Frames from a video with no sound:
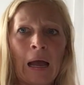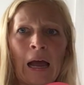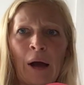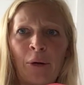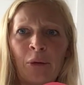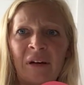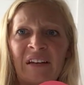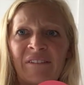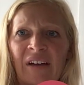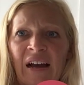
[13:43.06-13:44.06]
How do we
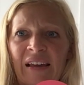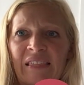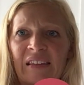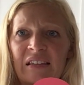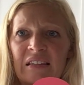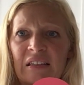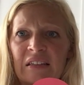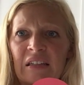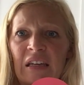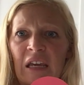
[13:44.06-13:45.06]
divide this
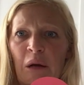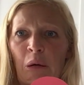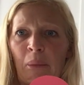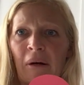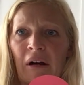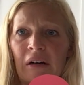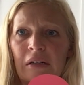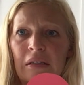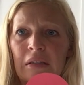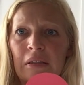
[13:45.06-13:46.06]
into equal
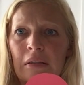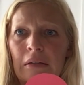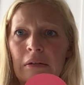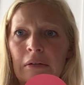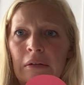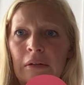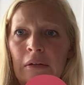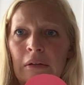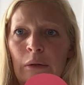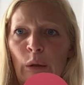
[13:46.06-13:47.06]
parts?
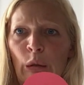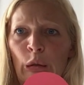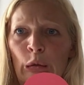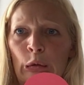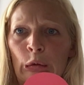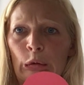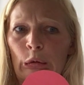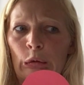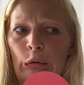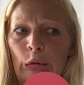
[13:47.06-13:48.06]
Oh.
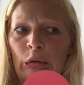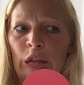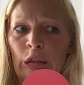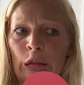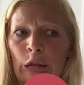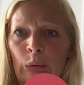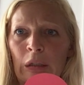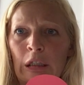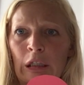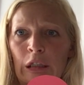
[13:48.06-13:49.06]
This is
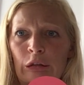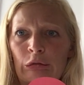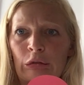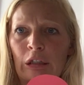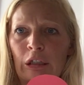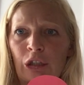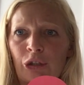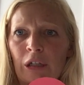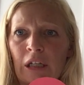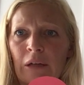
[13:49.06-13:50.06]
where it gets really
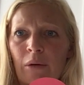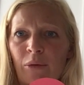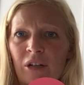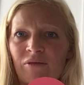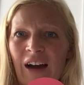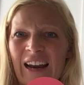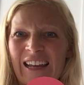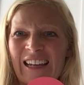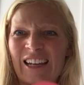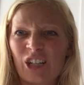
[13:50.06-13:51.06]
tricky when we're
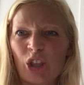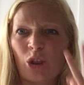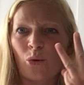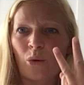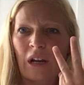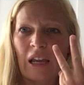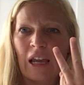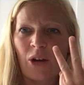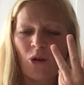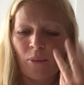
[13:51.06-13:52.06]
dividing it into three
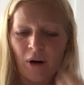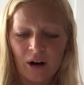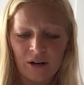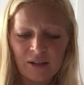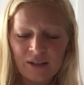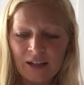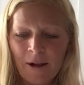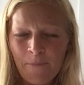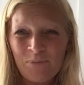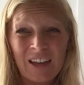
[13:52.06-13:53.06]
equal parts.
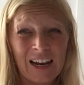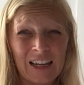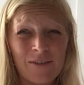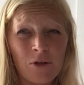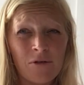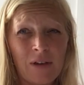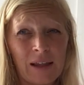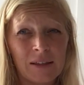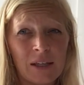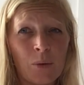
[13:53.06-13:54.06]
Can I give you a
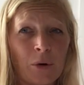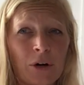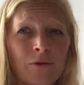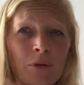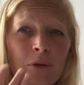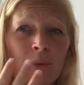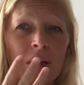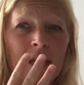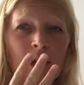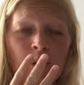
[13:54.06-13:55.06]
fancy word for
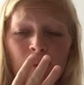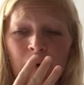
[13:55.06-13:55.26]
three equal